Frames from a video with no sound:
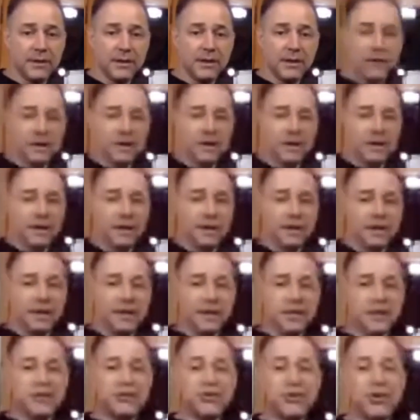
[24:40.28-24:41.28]
is
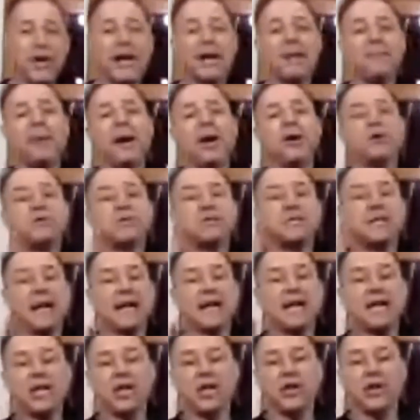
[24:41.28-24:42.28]
not about
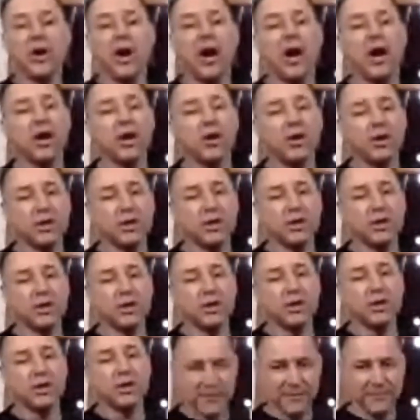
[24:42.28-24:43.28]
technology.
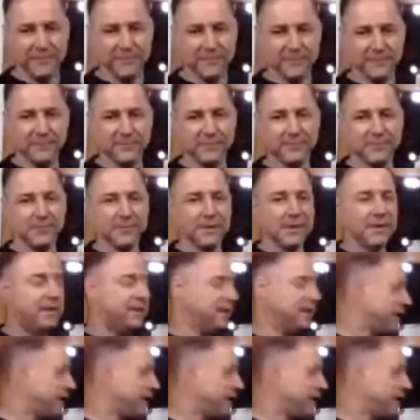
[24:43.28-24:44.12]
This